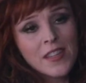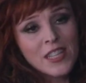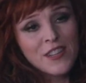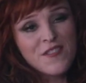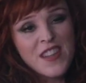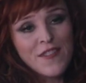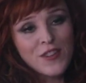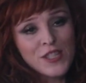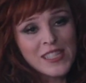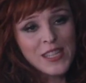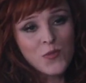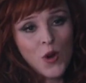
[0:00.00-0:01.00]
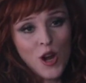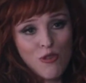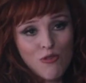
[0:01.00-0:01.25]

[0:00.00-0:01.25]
You've never seen what a